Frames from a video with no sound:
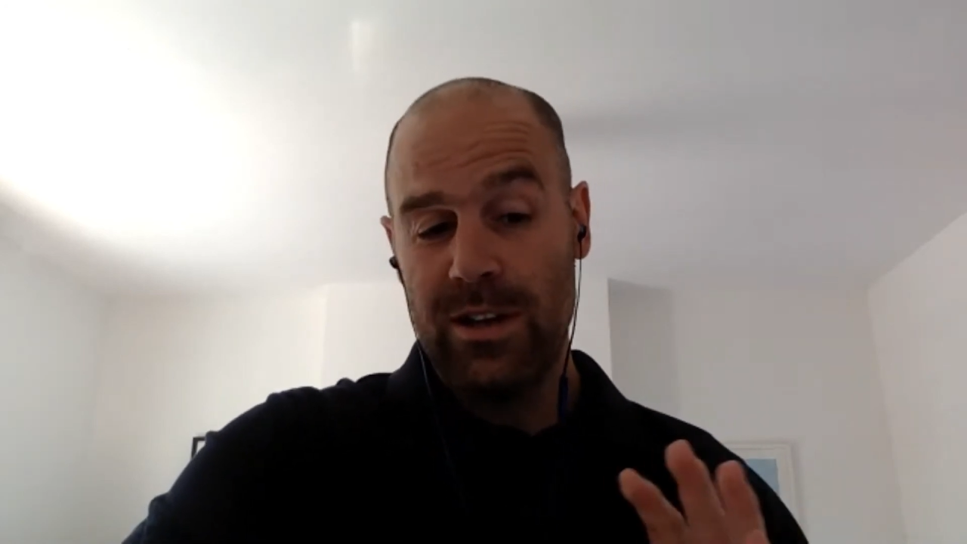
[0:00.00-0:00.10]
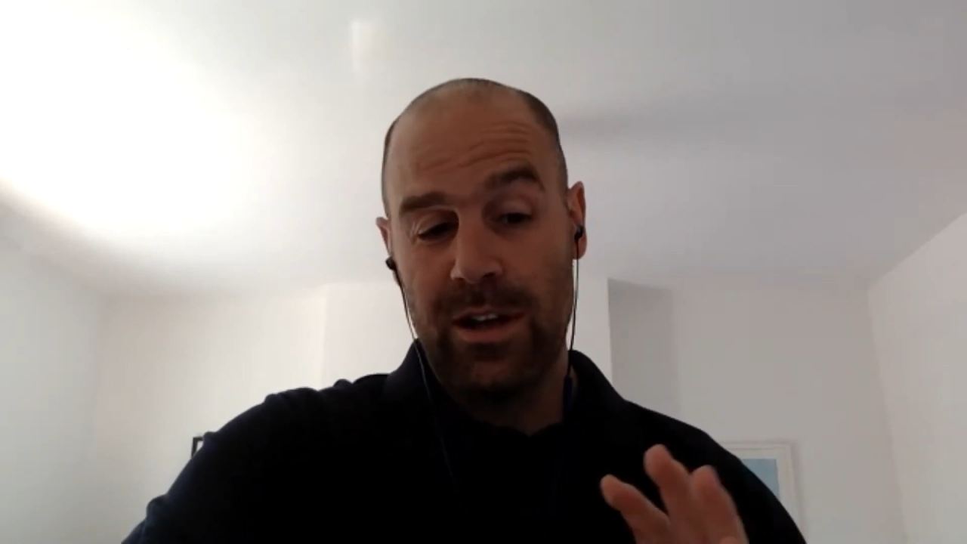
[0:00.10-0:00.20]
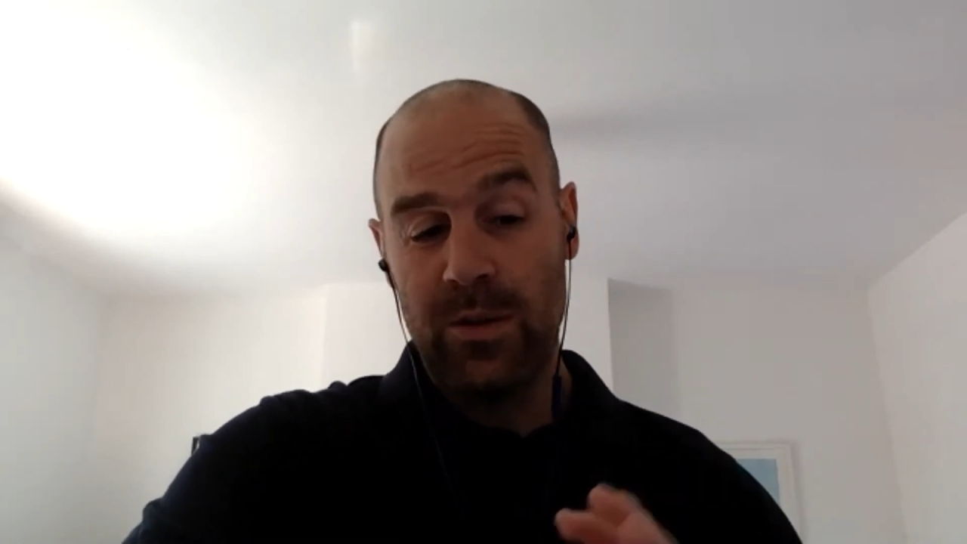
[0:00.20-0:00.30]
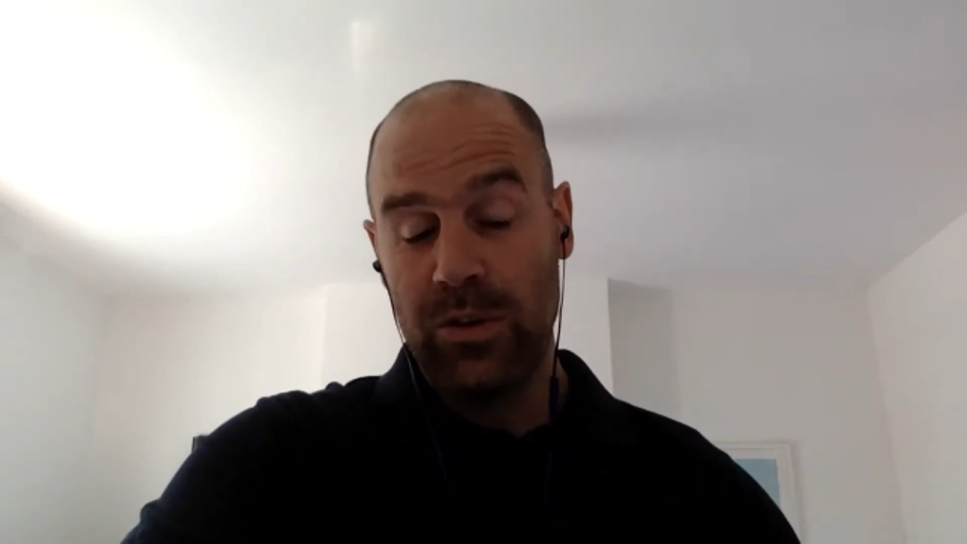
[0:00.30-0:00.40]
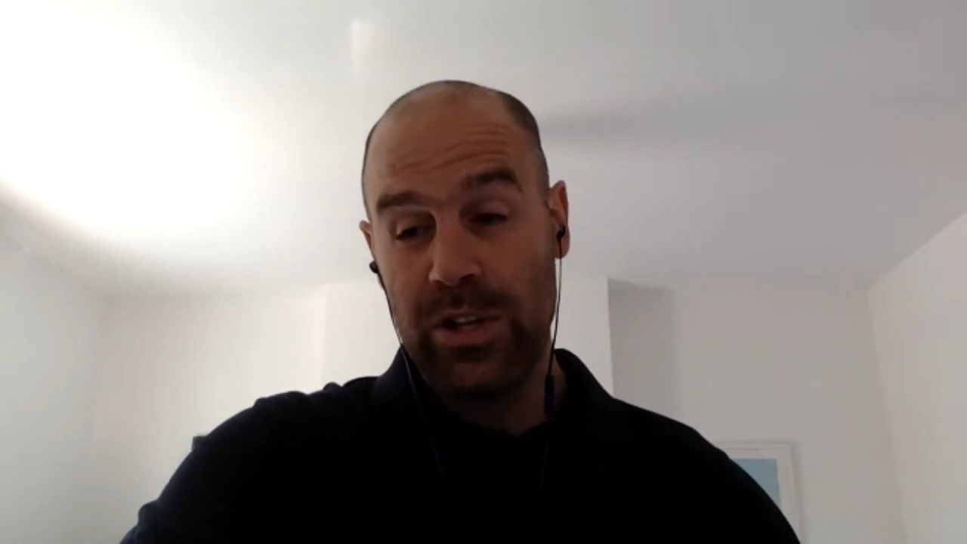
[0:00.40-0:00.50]

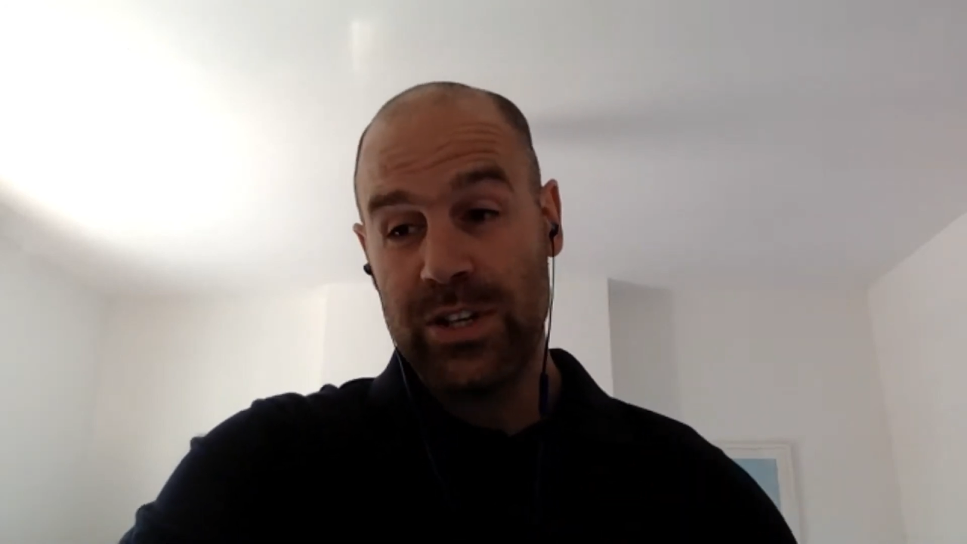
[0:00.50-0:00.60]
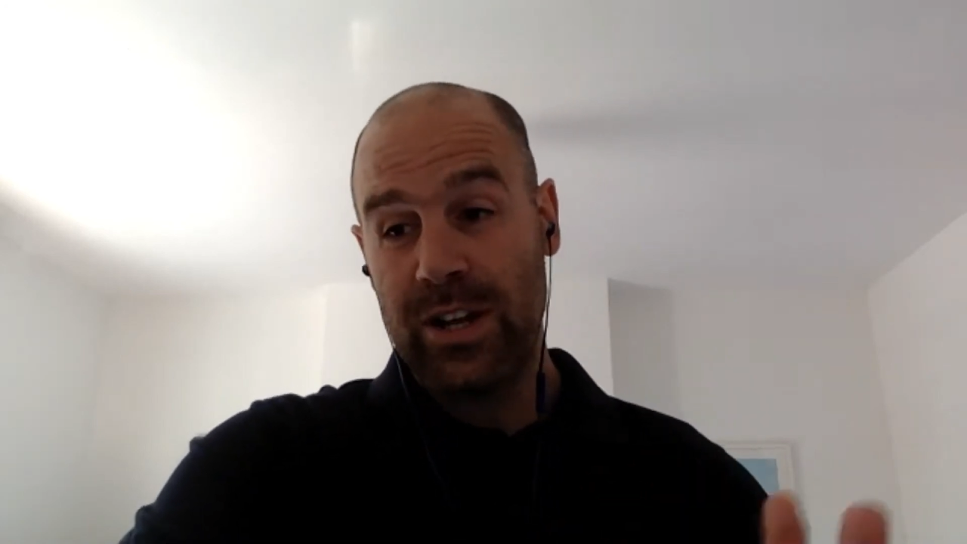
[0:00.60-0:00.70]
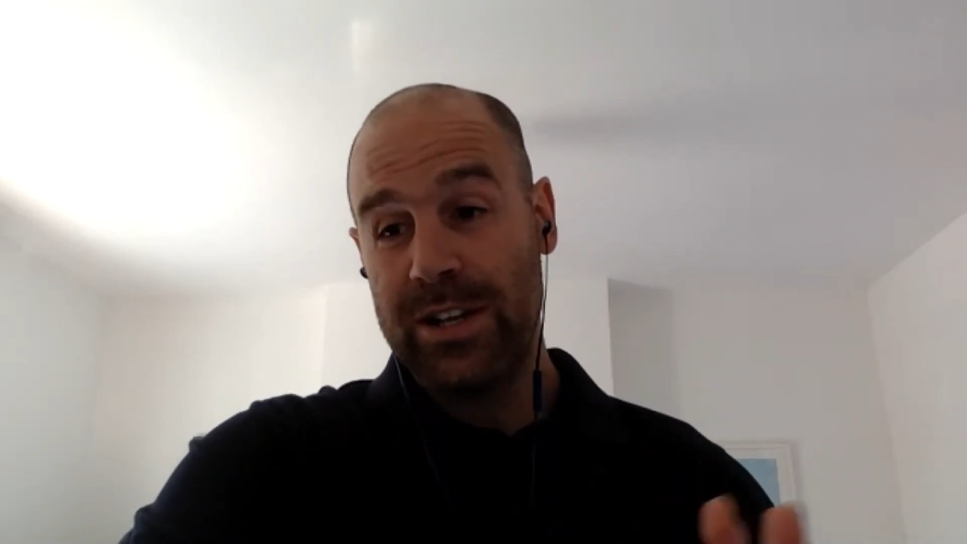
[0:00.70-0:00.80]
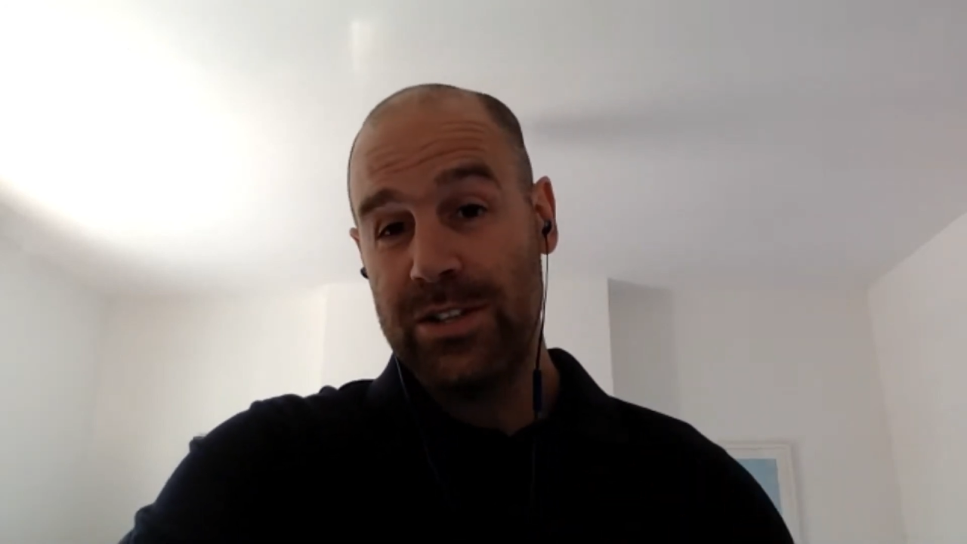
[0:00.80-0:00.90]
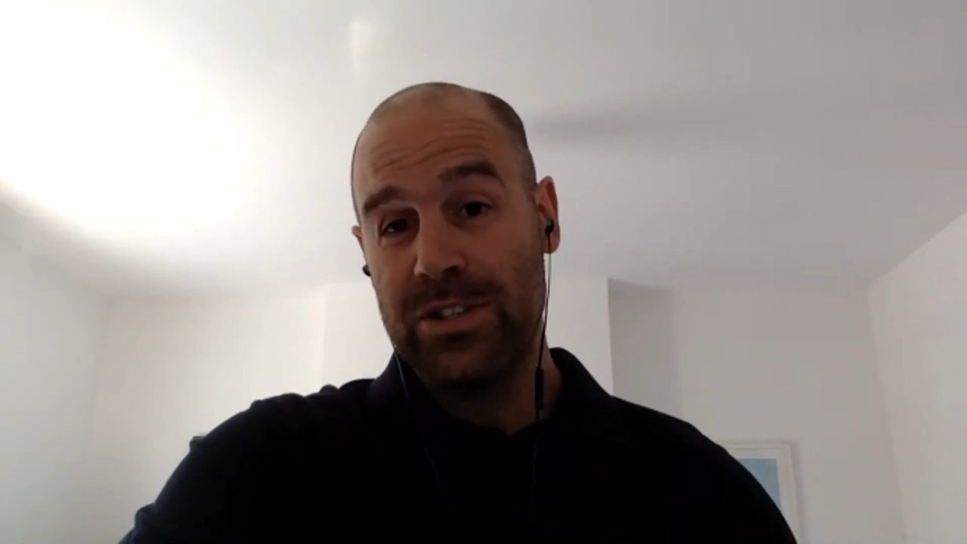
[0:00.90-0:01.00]
and you want a
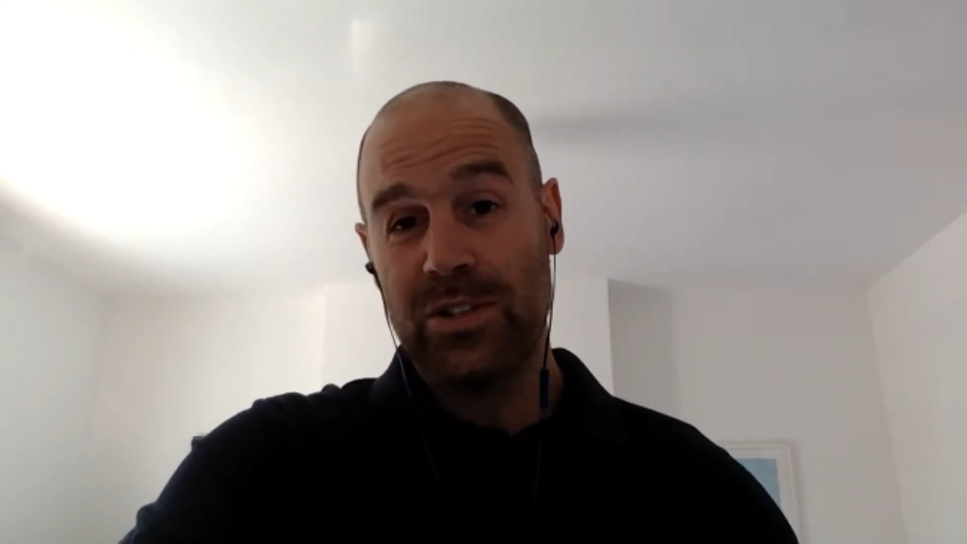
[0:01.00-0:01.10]
challenge,